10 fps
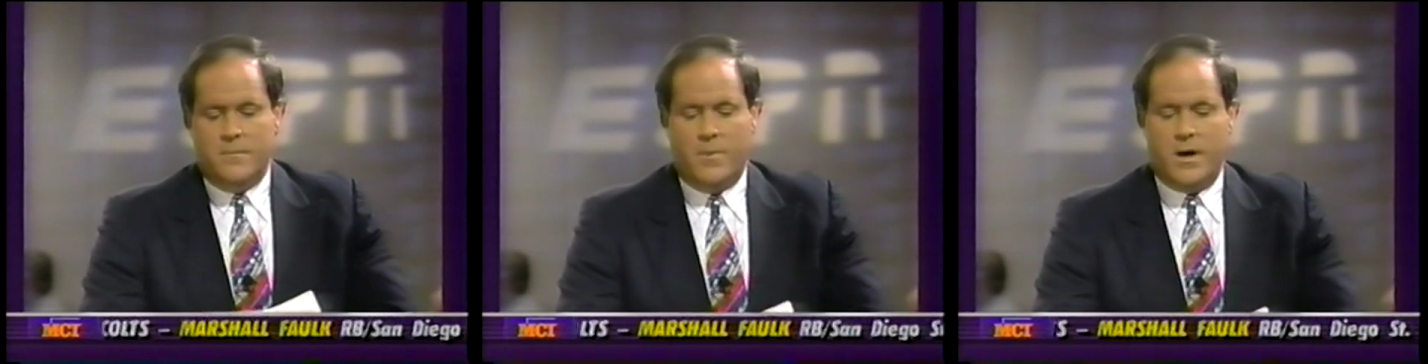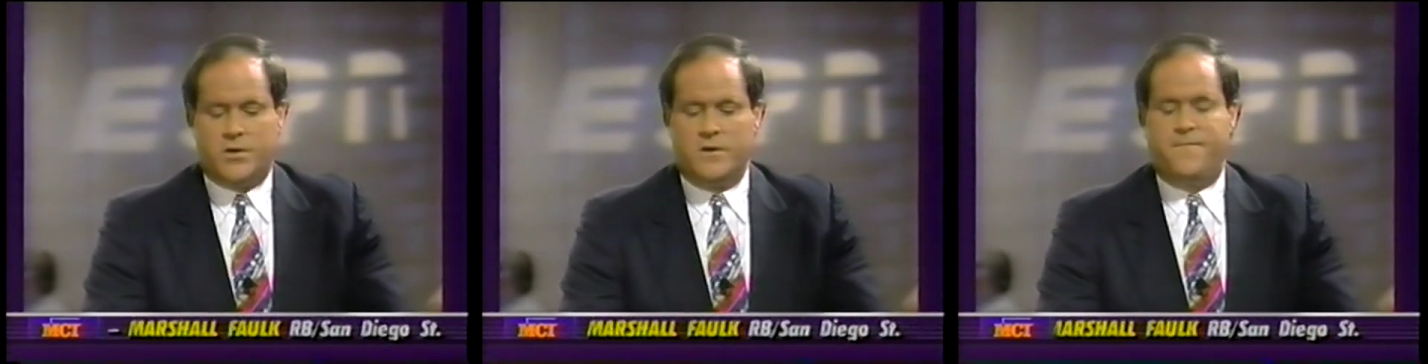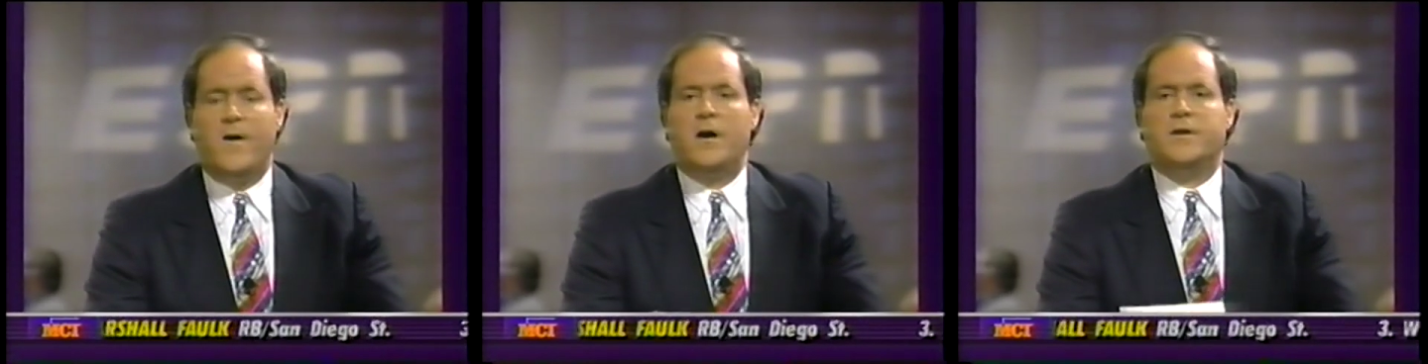Marshall
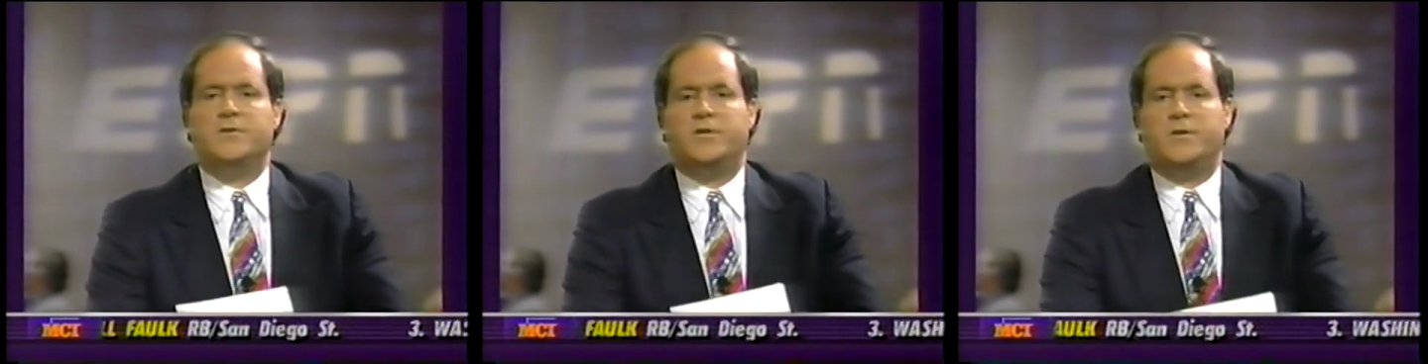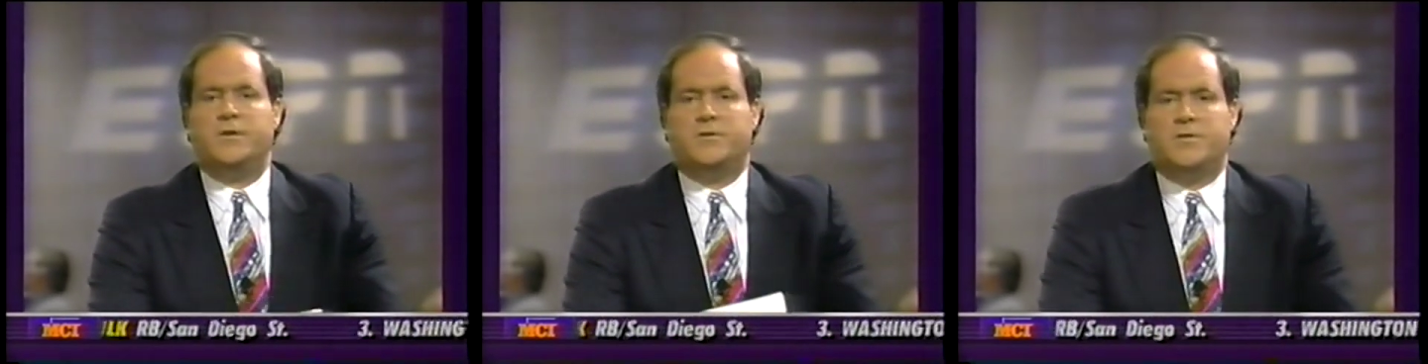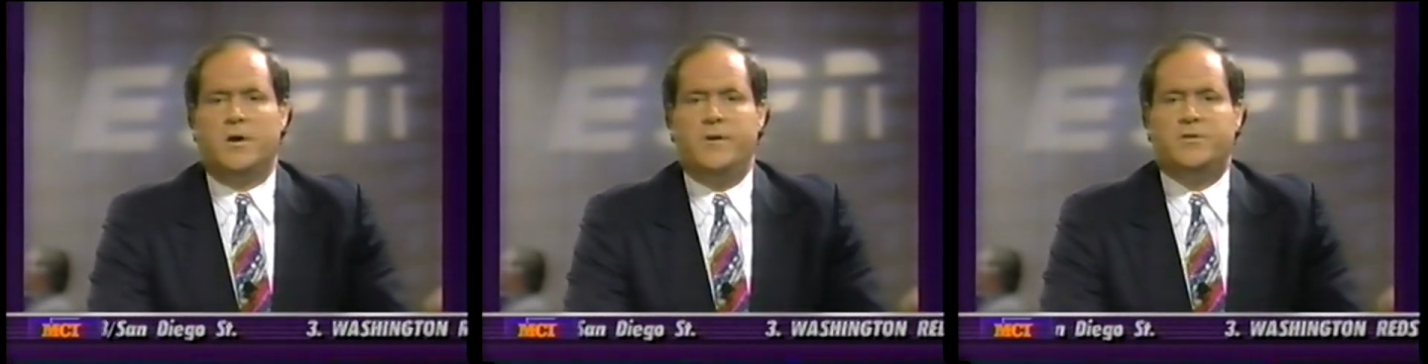Faulk, consider this,
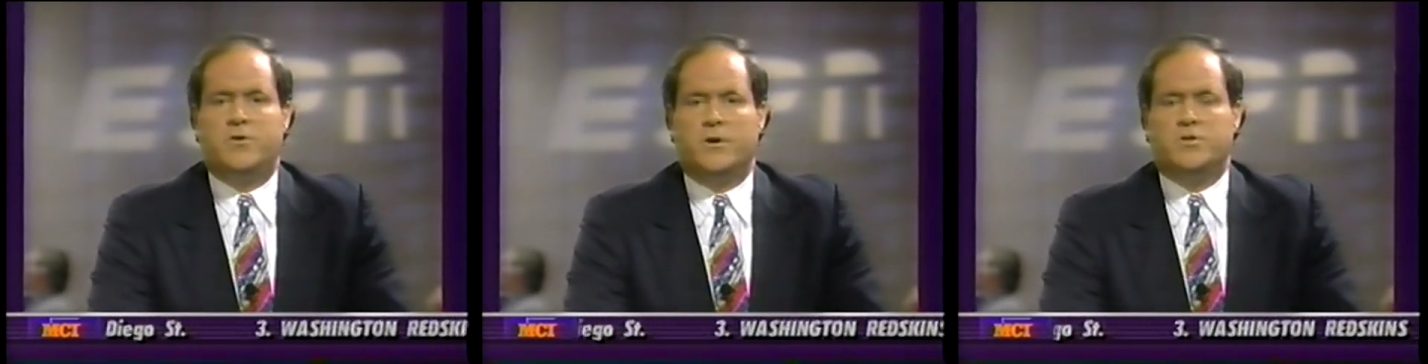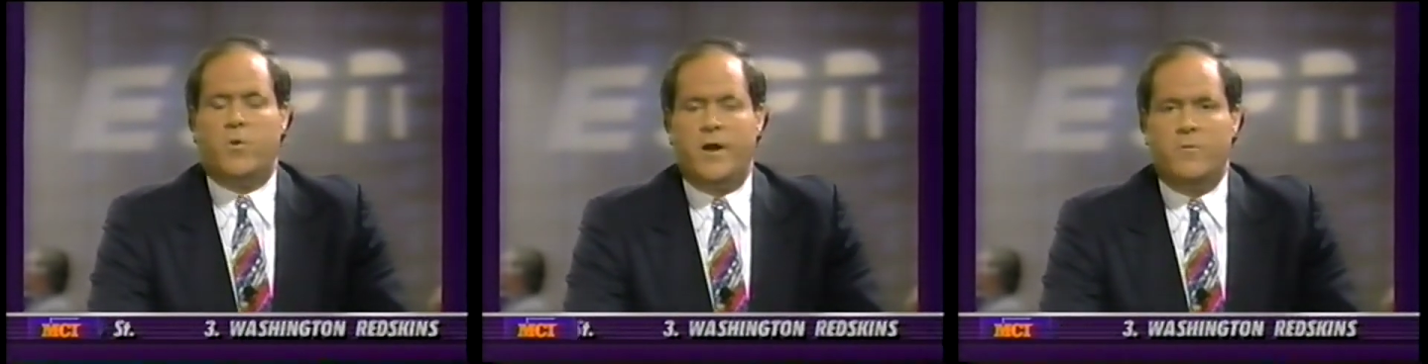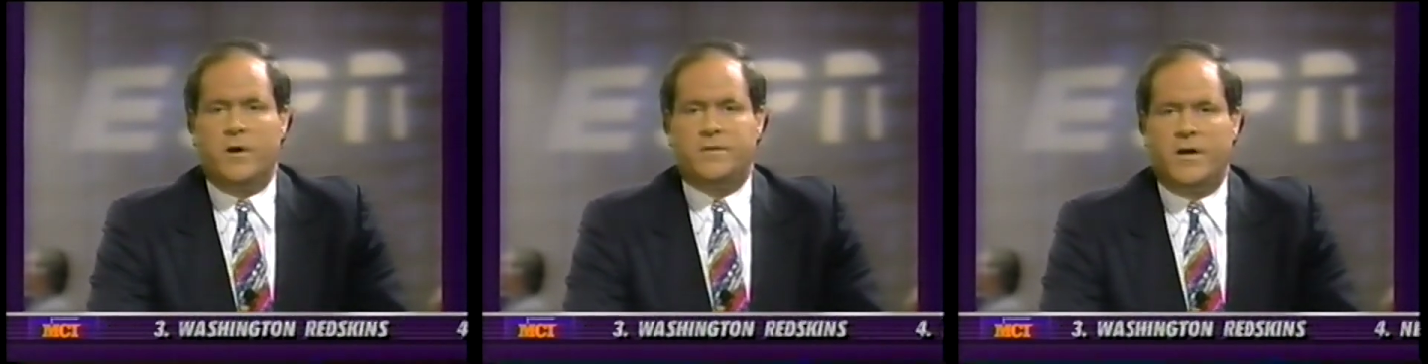though. He scored
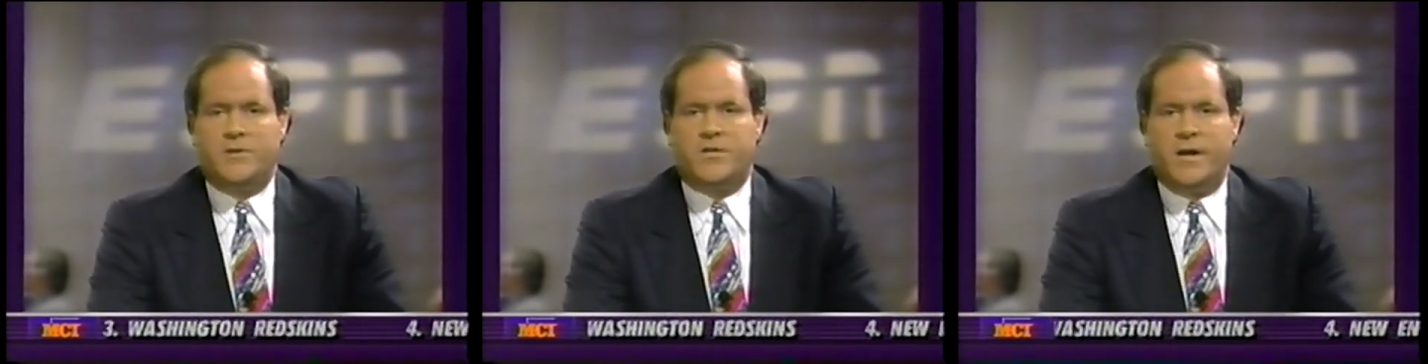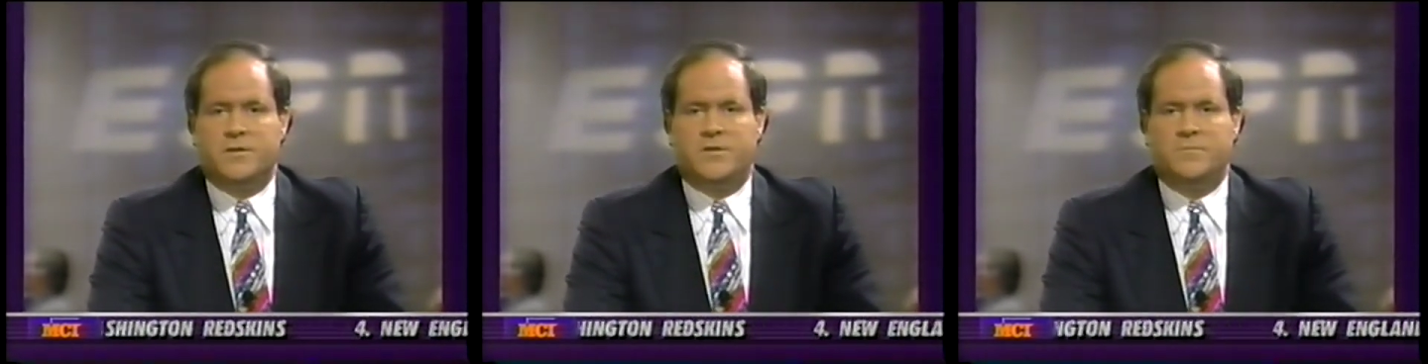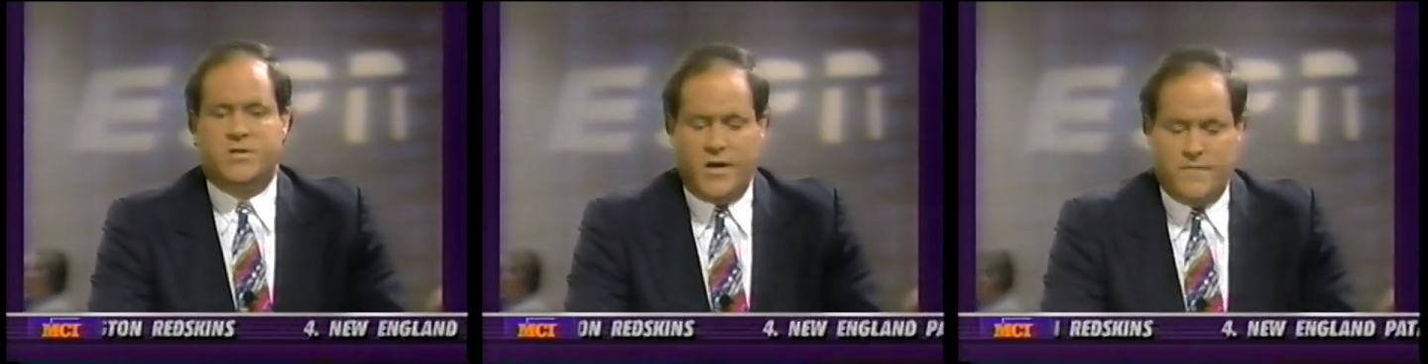21 touchdowns
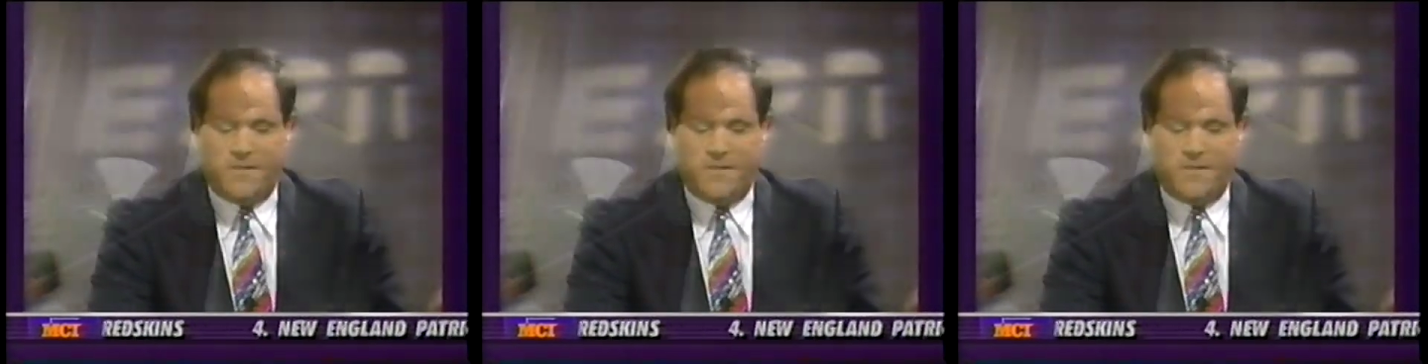himself